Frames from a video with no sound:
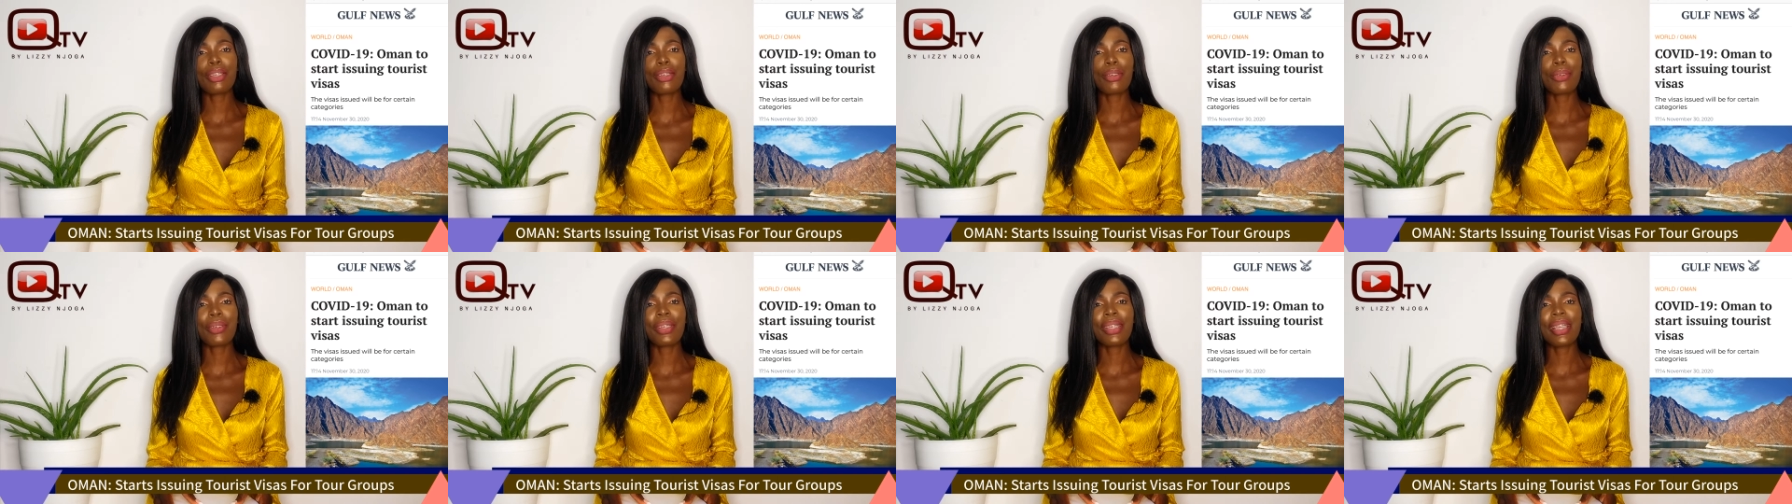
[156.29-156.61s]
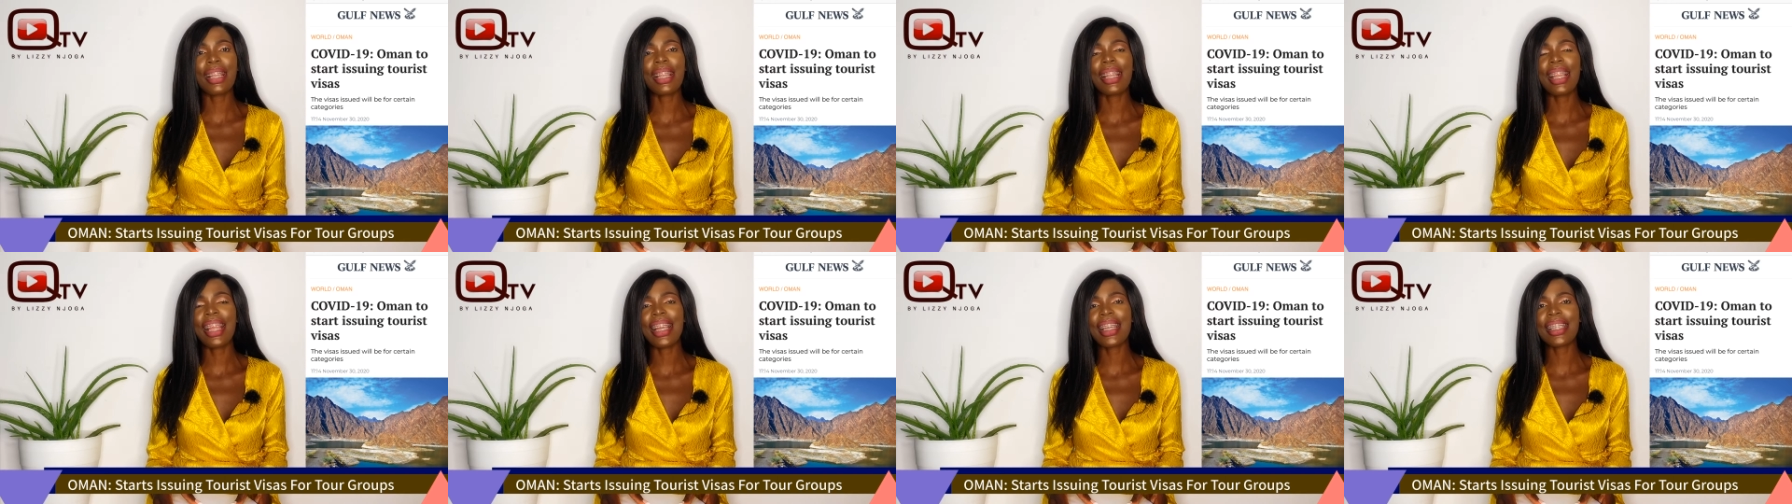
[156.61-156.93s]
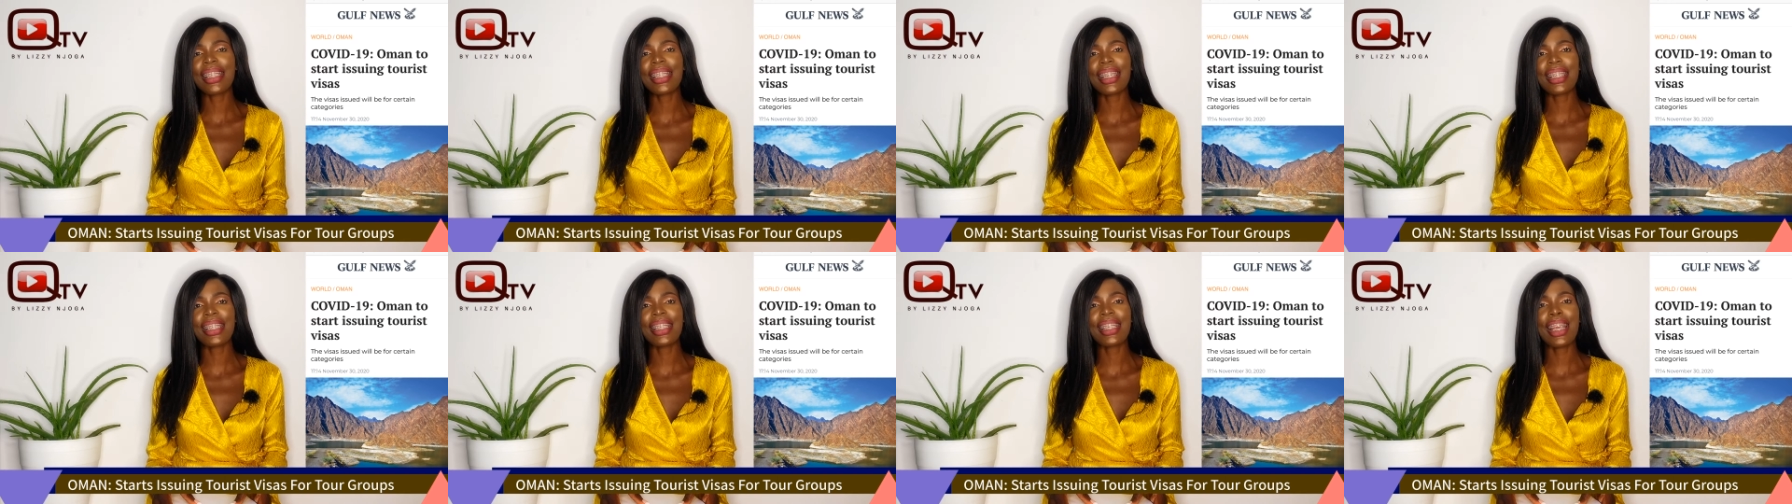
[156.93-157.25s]
to
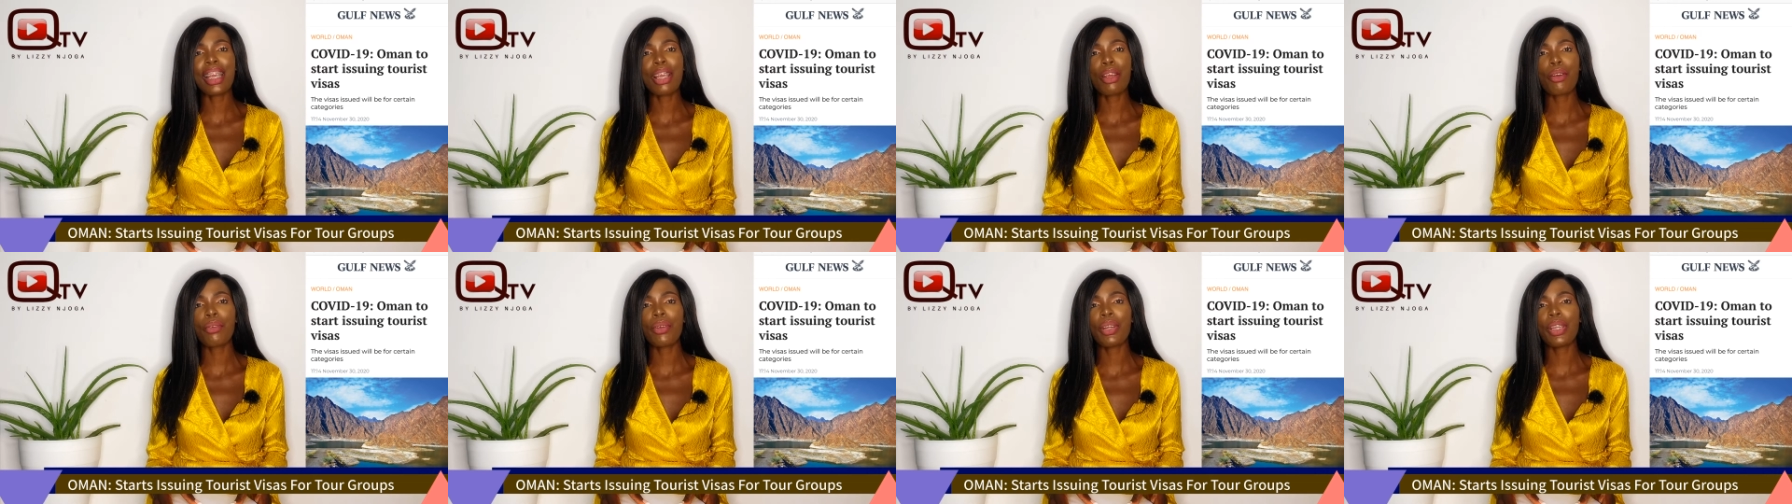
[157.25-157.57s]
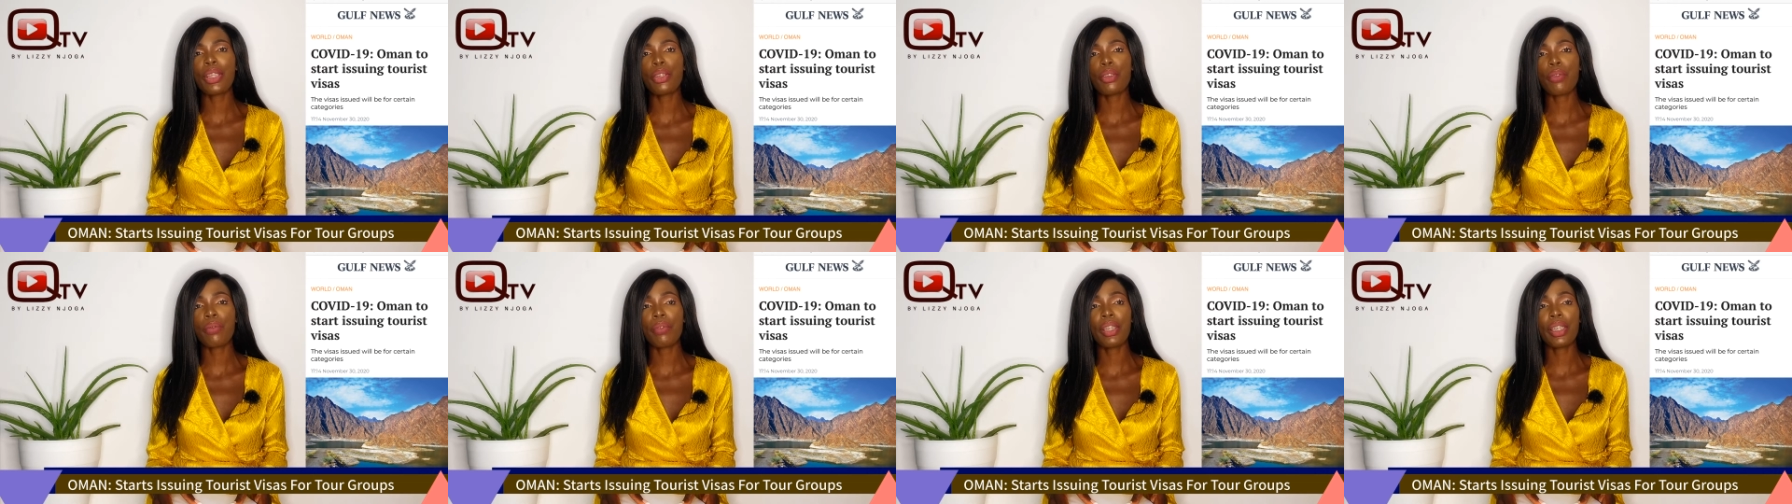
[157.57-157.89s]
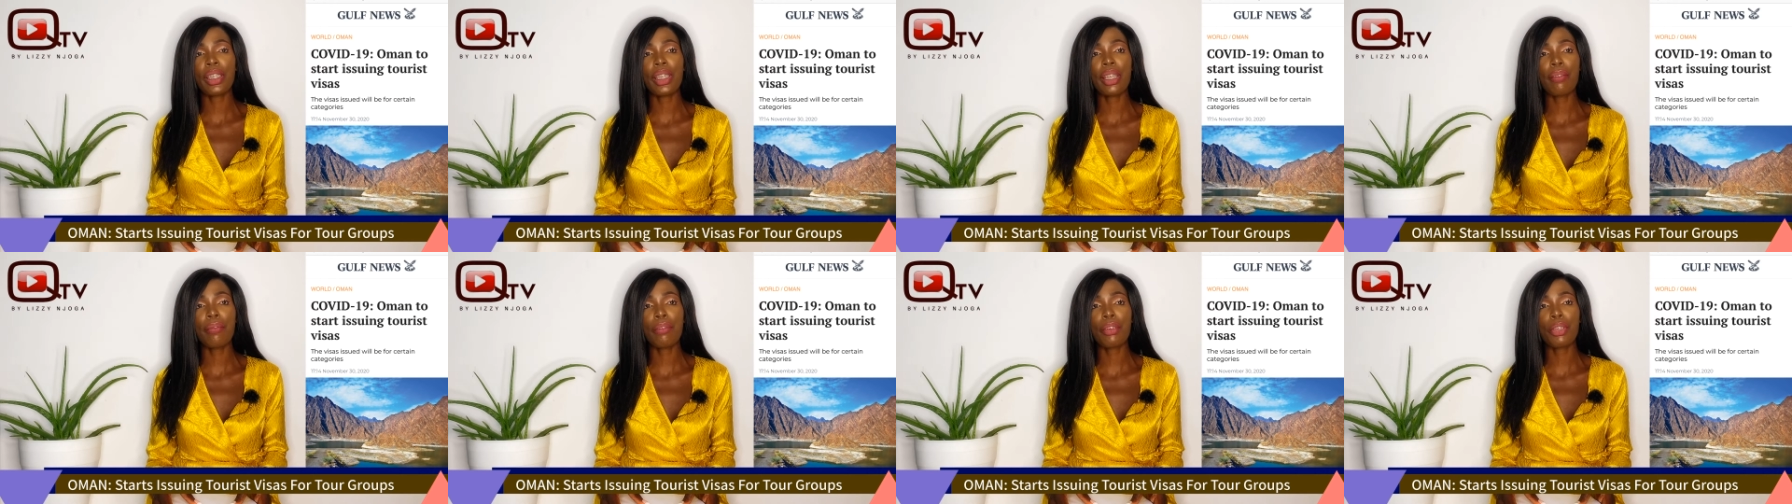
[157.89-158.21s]
select categories of
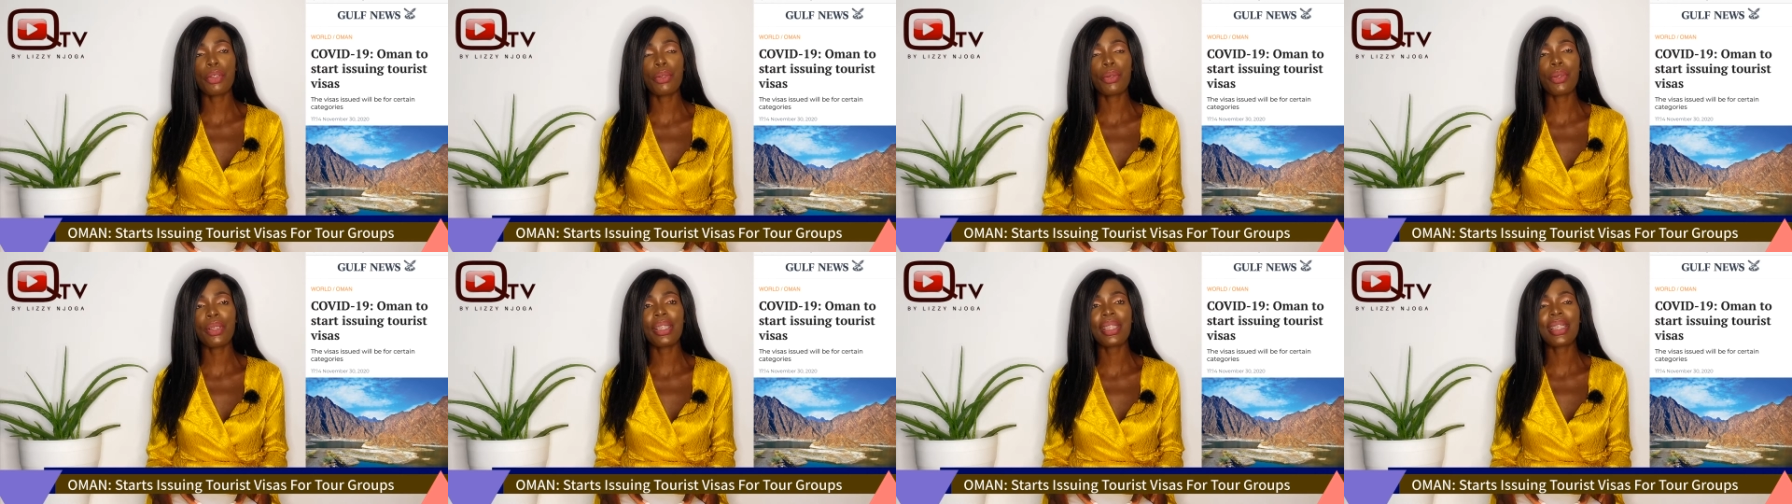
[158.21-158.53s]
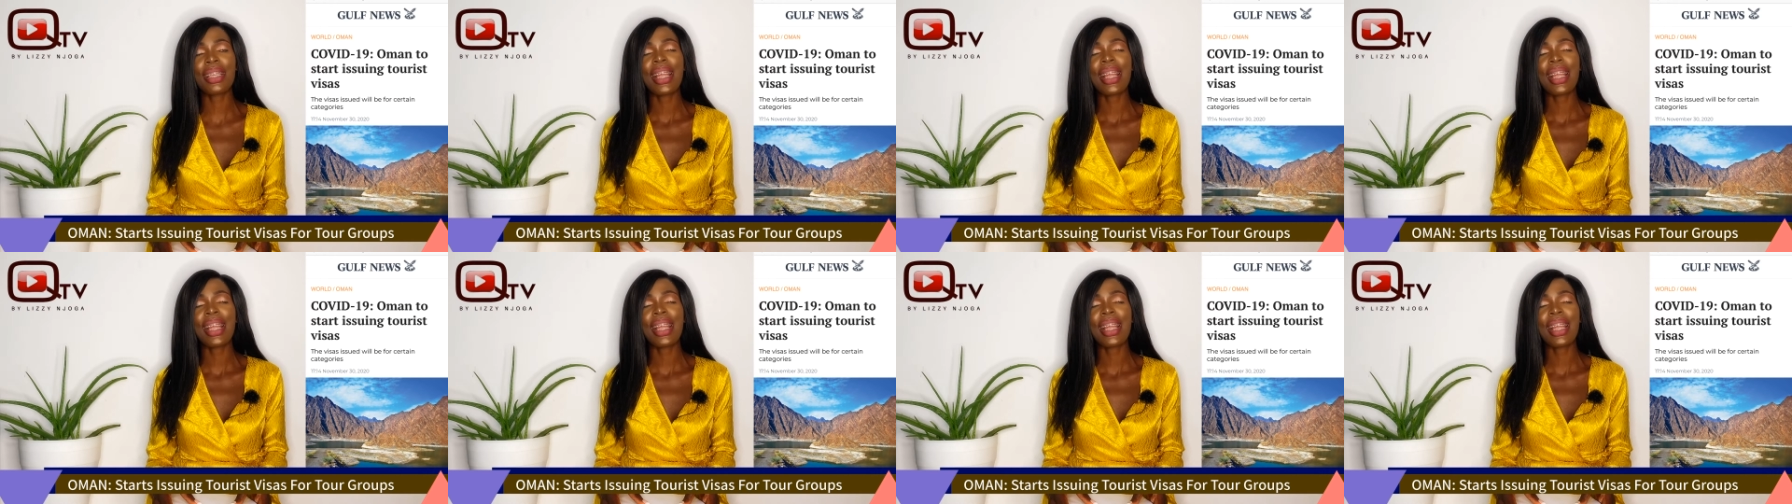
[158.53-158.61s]
individuals.